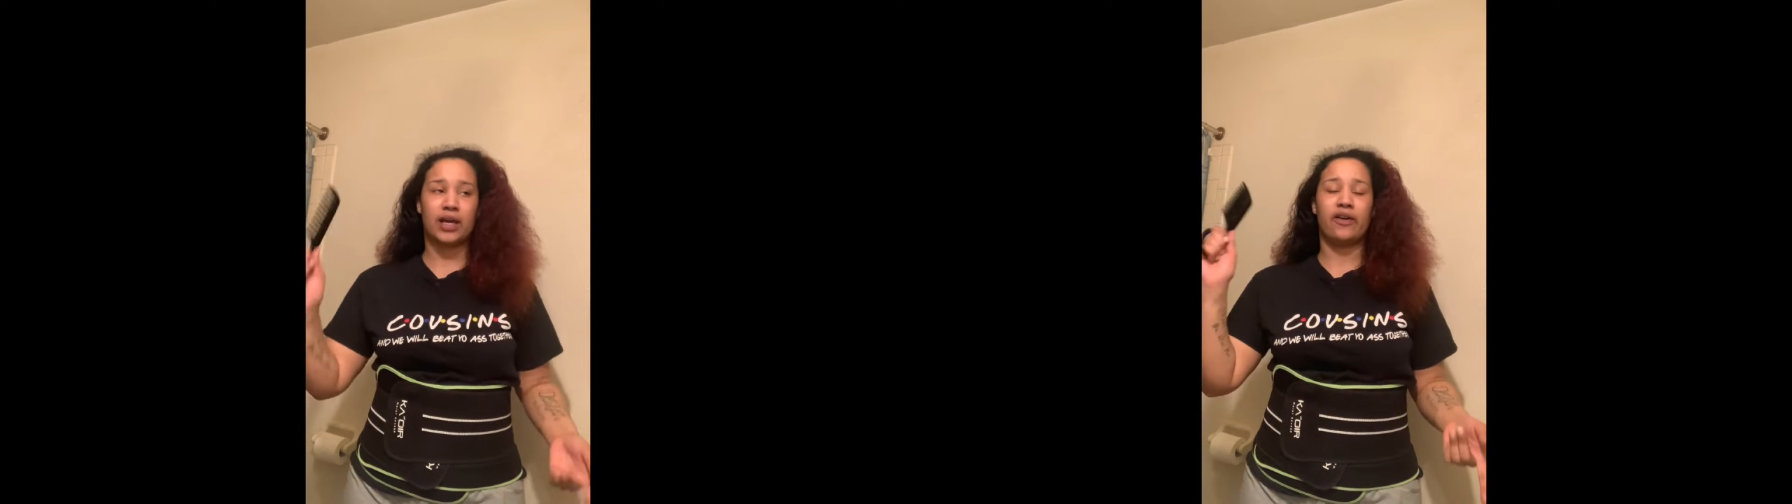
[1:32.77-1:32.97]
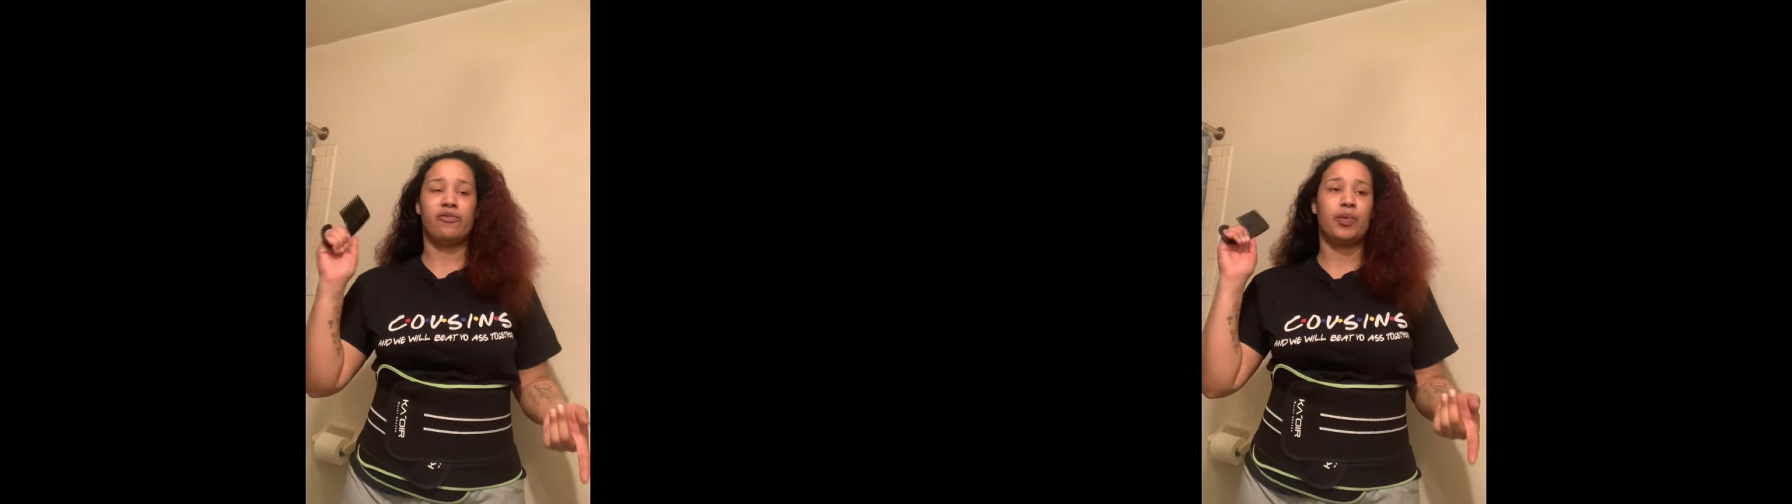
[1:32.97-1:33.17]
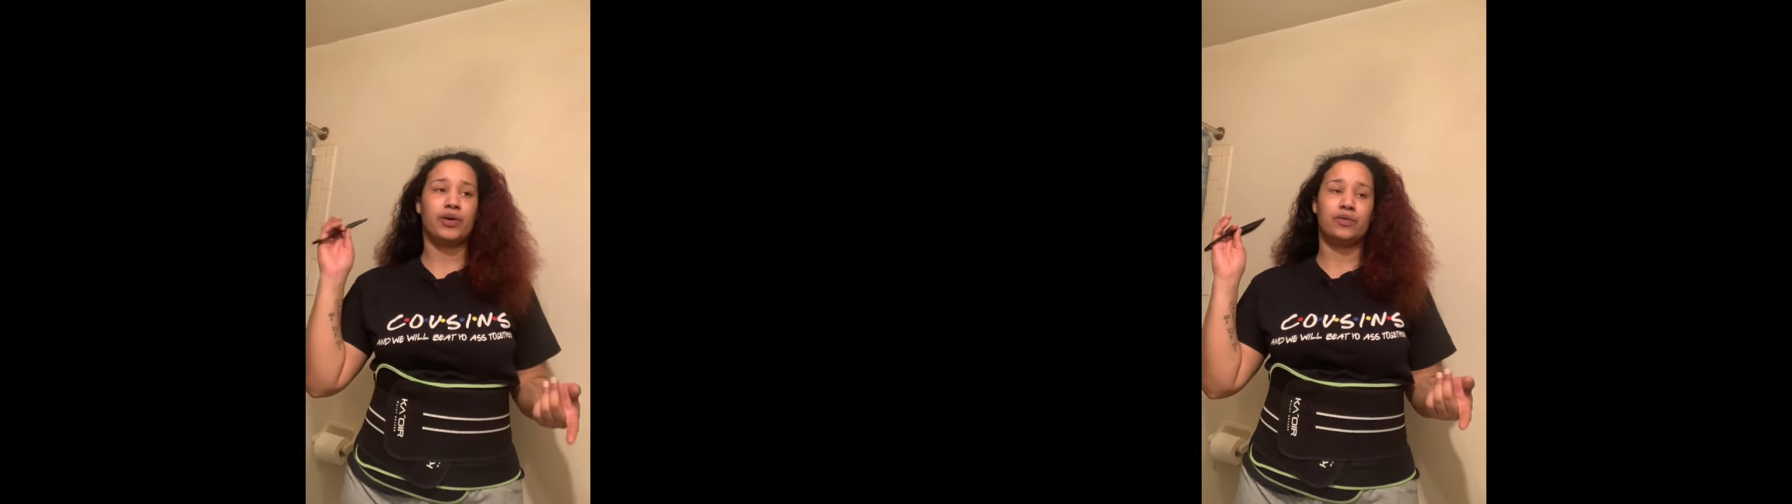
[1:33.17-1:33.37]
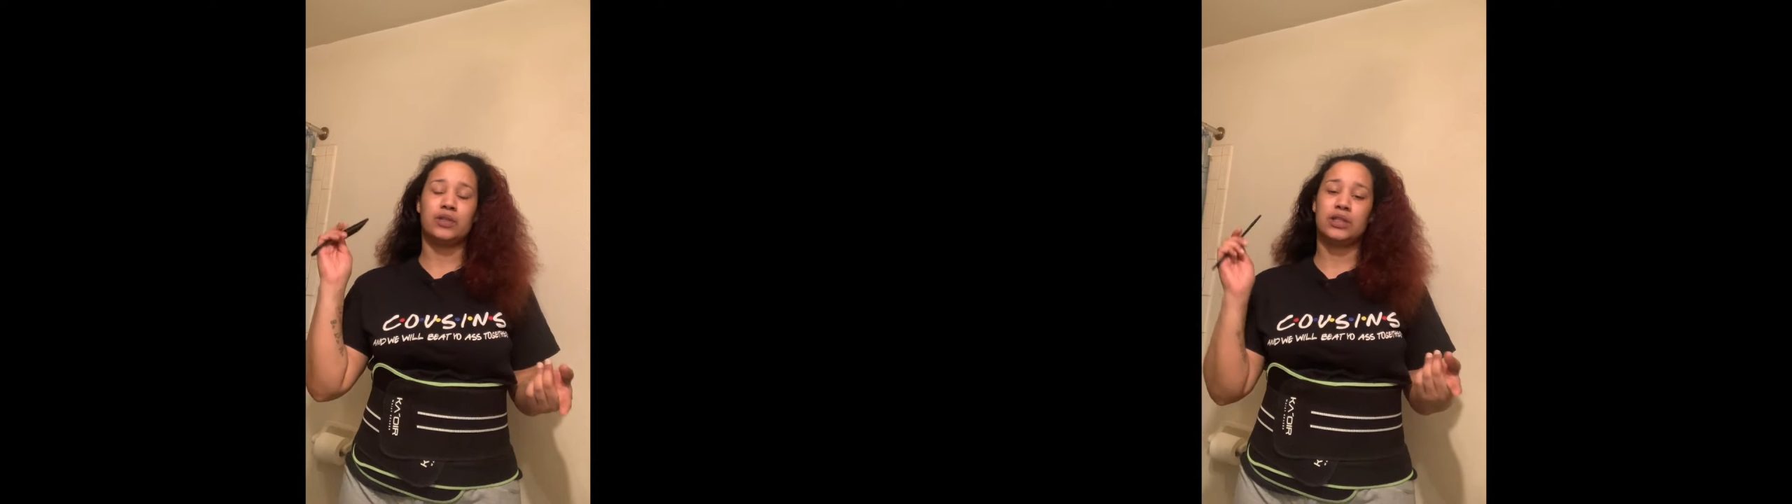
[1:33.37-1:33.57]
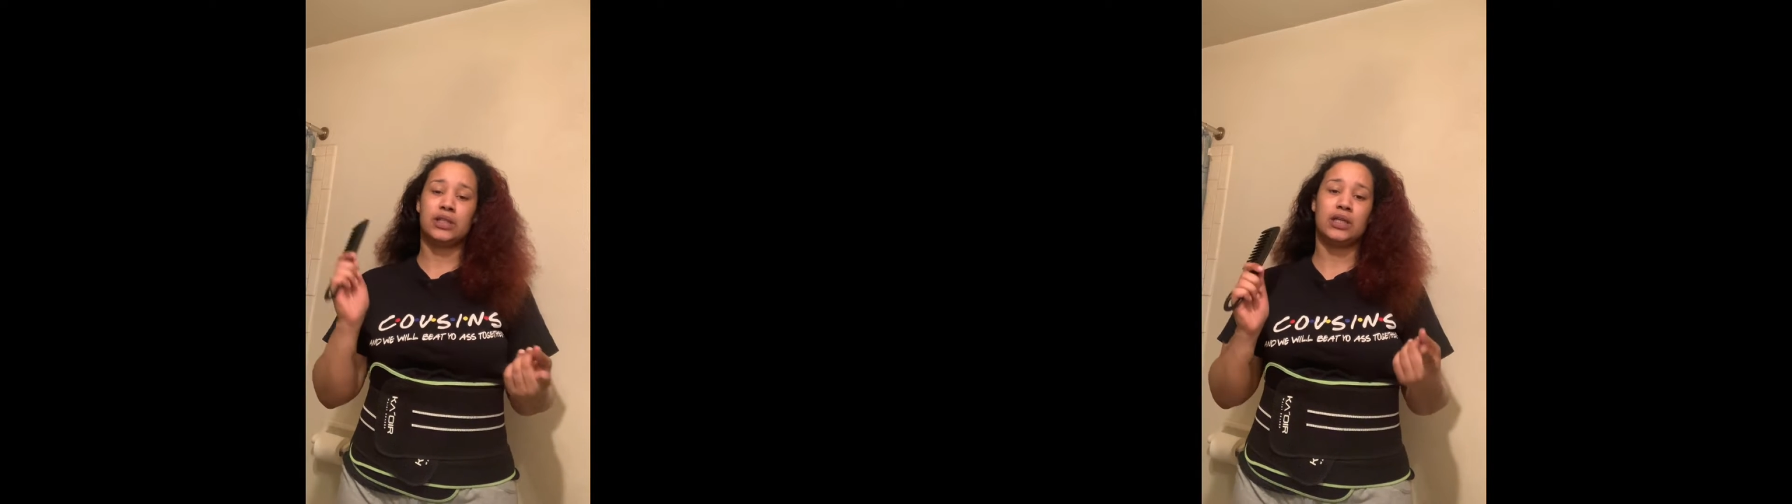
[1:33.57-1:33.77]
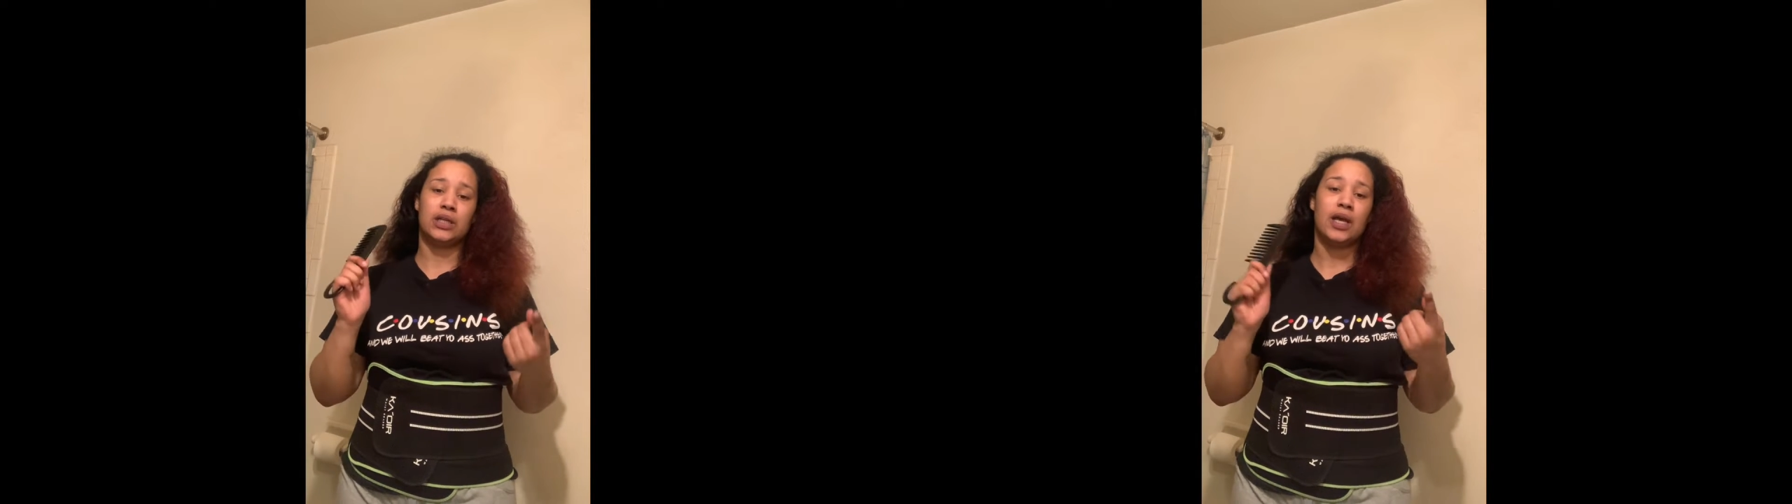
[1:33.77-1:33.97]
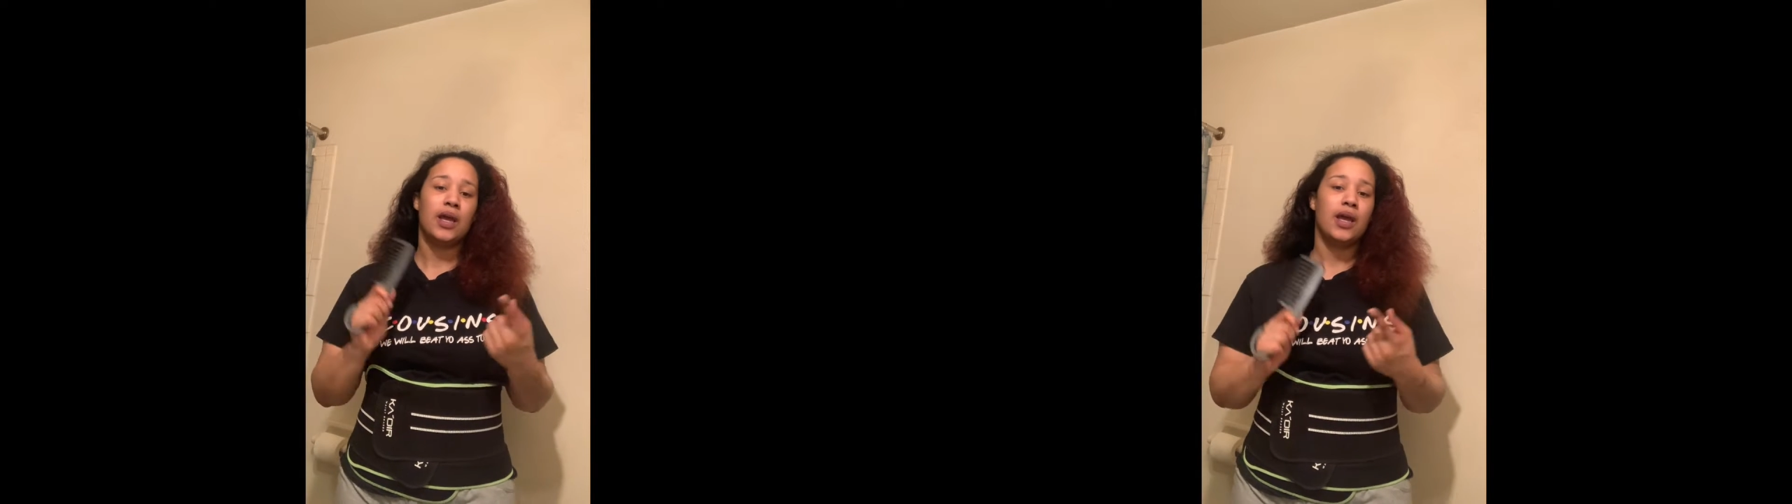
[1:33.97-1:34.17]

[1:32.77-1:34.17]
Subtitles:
I've posted